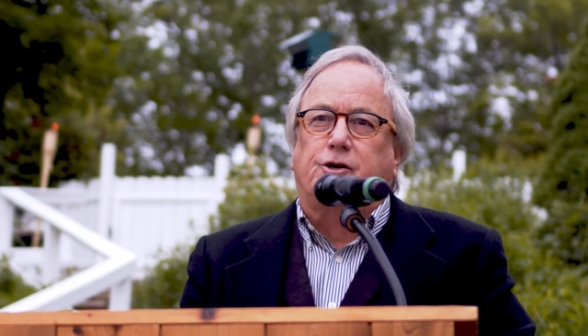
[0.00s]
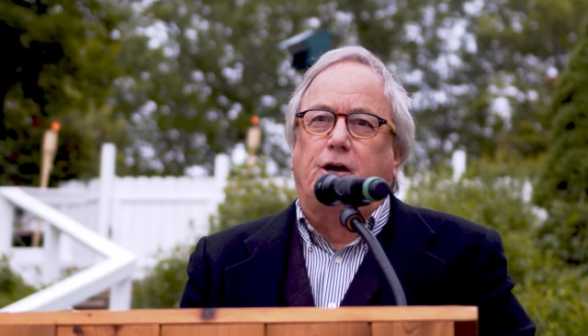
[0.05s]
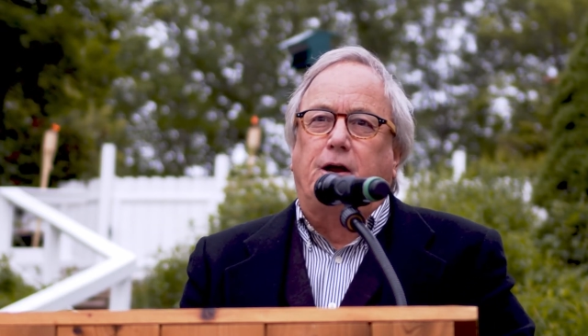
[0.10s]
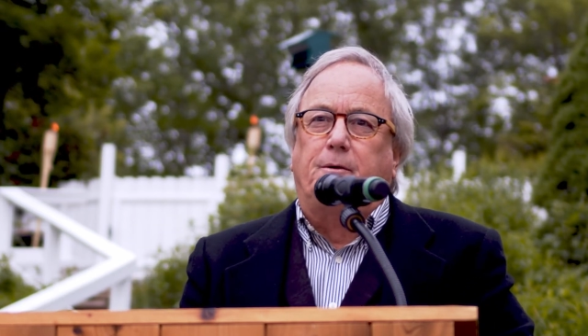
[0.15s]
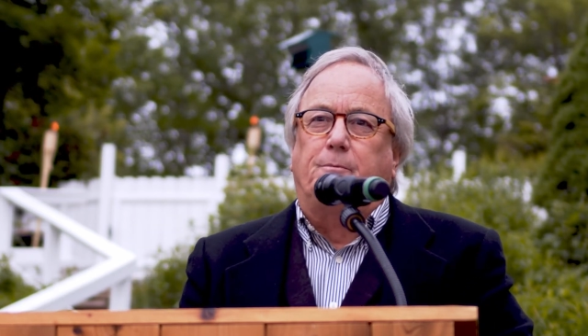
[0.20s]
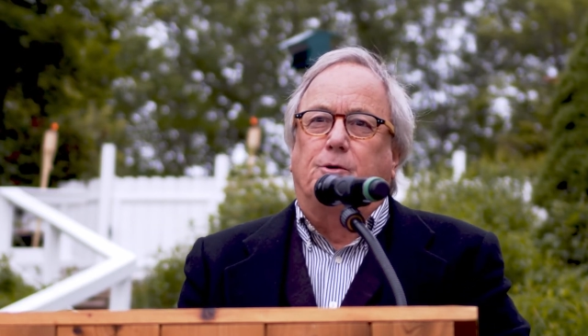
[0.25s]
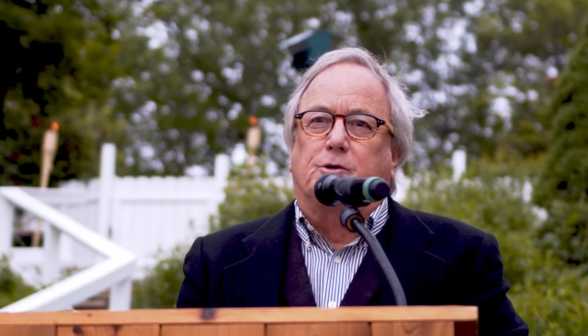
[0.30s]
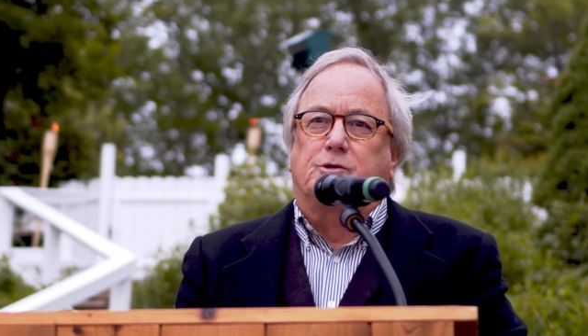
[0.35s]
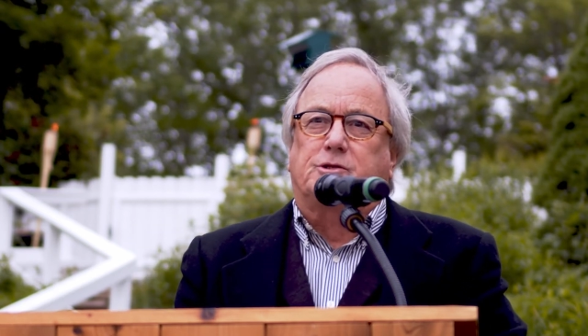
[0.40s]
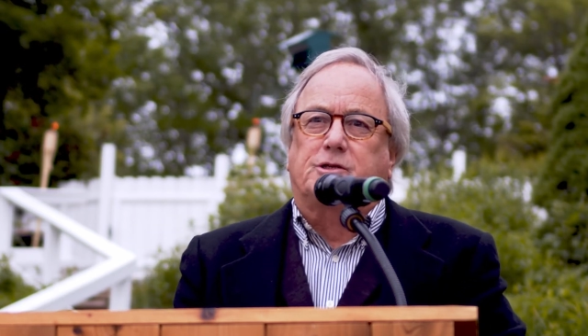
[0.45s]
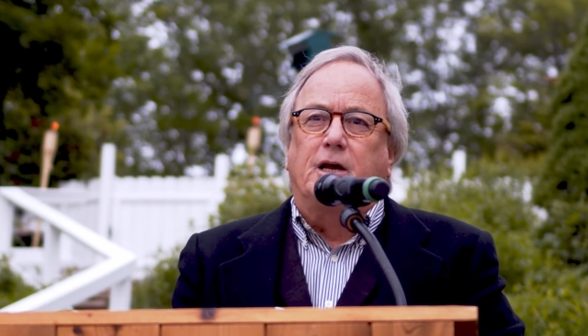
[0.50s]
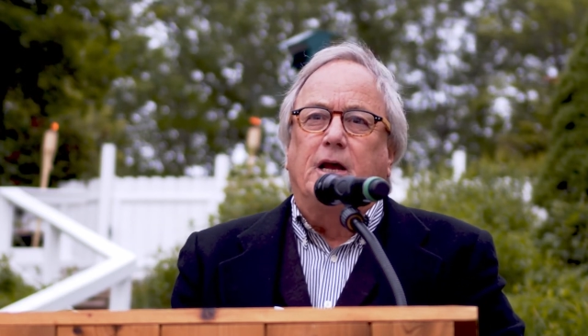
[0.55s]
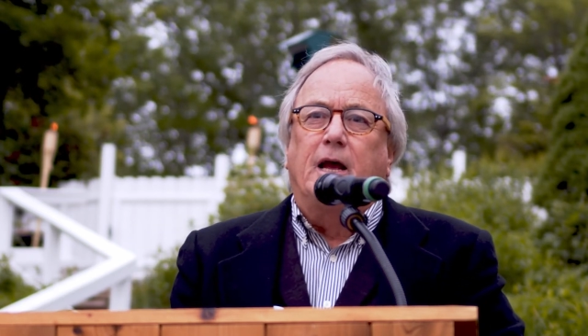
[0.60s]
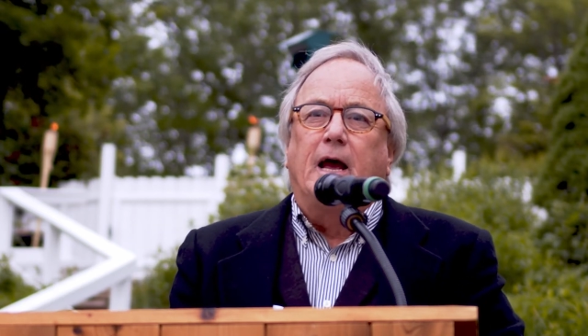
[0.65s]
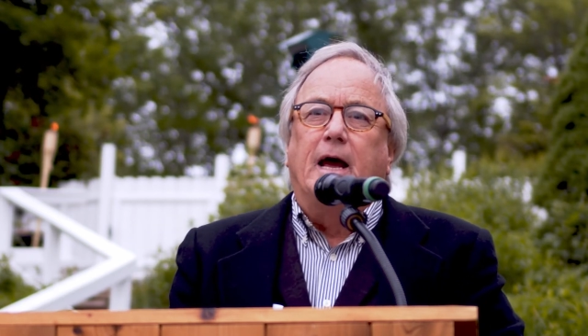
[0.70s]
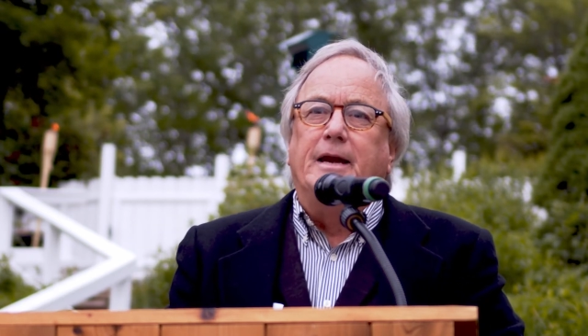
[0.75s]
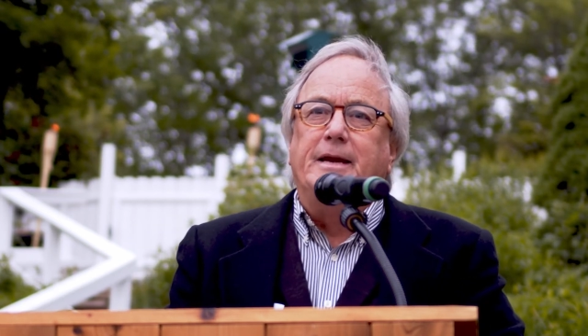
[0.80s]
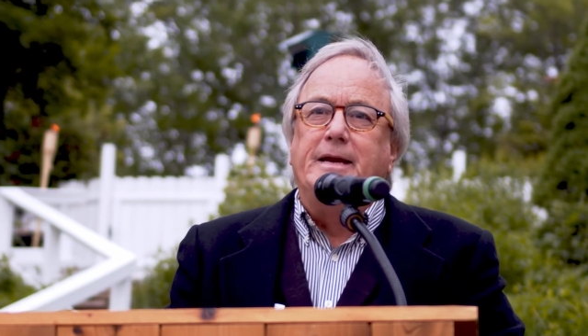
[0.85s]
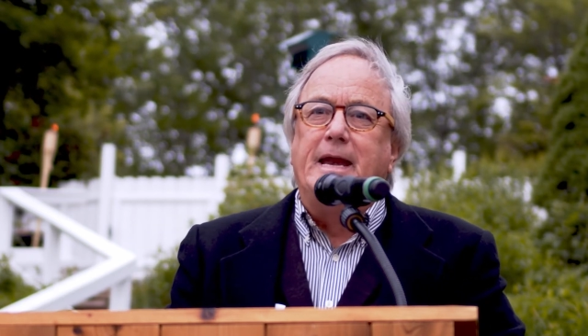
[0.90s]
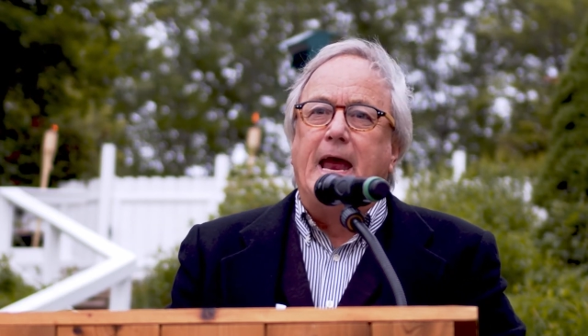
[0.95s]
Chambers
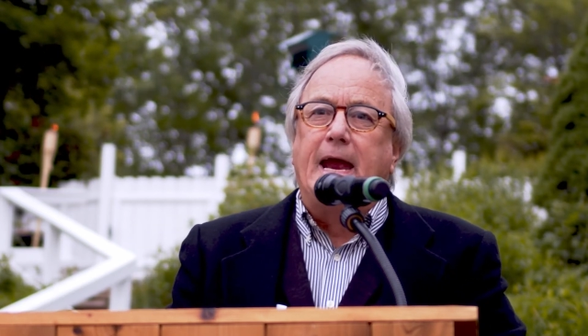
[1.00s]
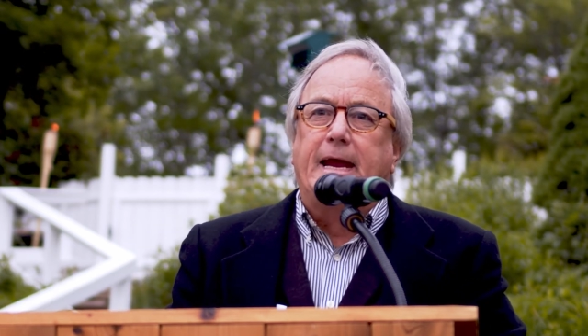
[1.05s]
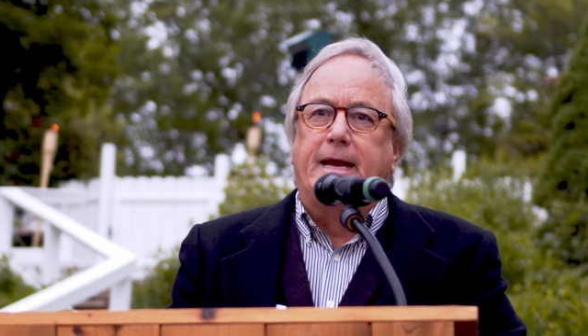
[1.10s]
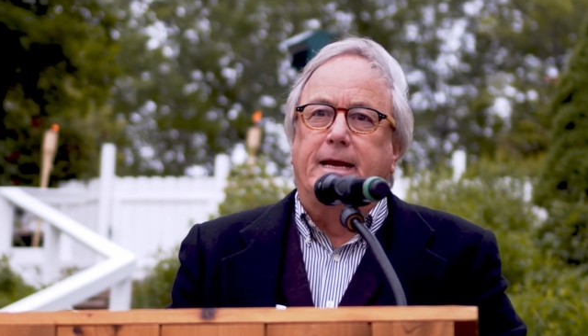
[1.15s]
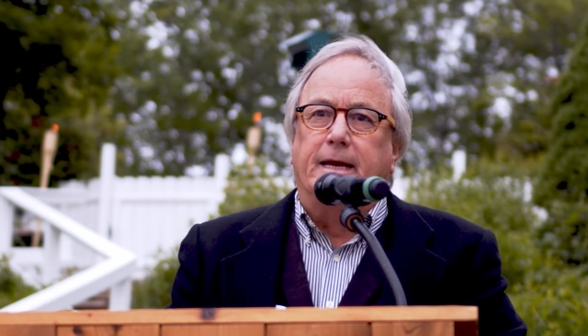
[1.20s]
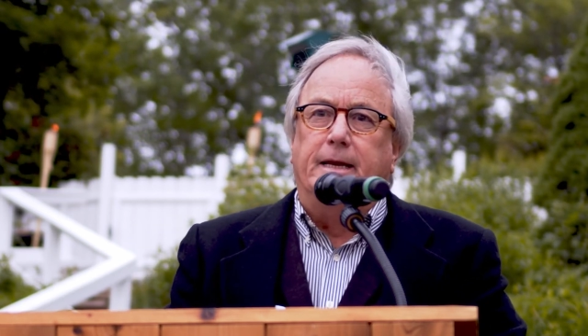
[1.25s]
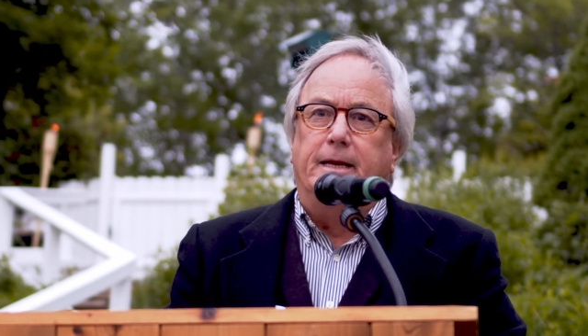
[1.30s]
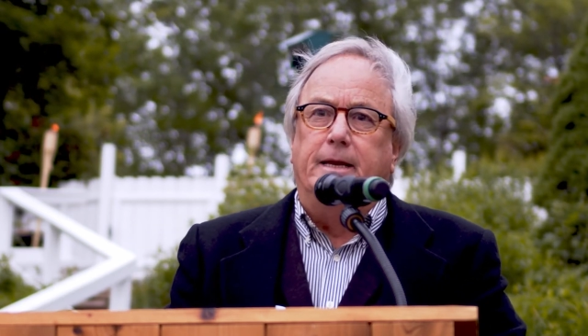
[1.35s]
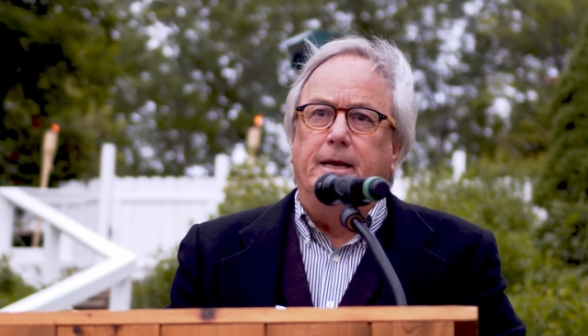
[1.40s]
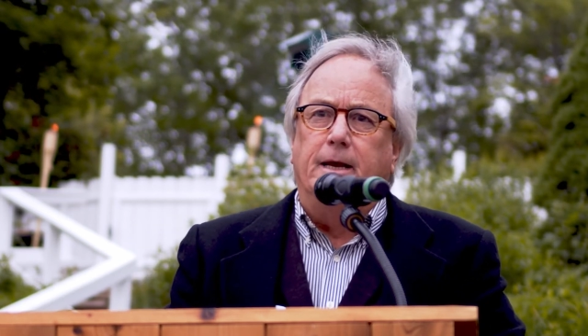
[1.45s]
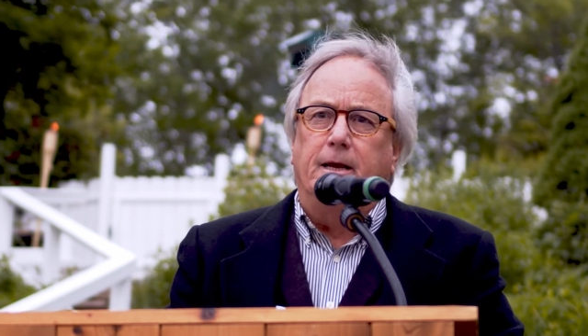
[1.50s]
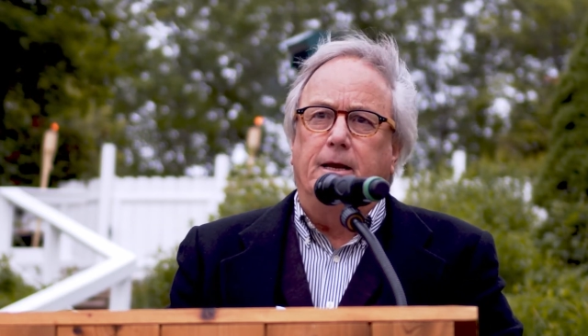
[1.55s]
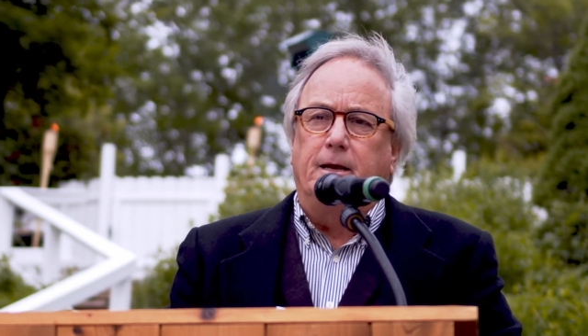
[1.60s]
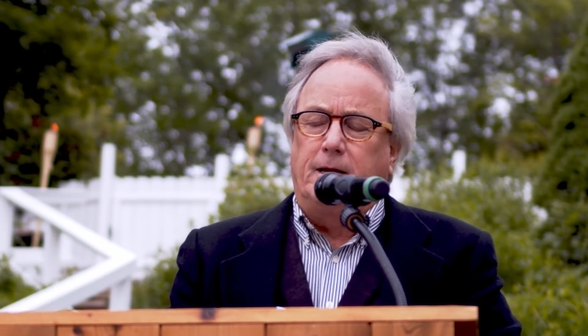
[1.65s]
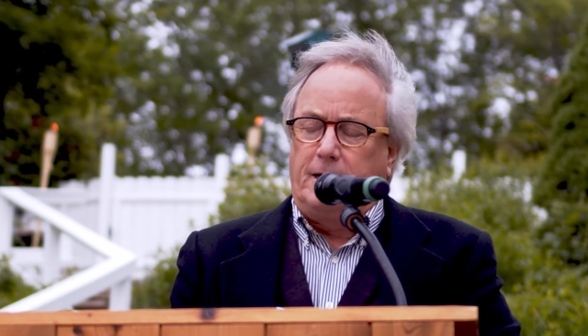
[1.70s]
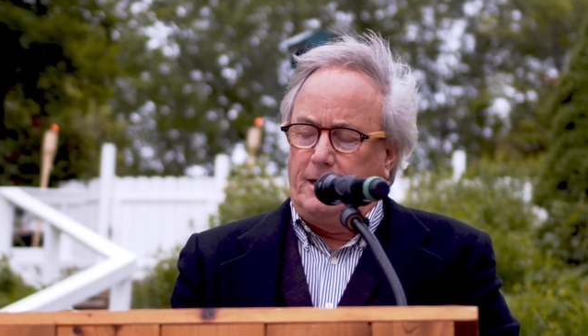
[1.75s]
naked.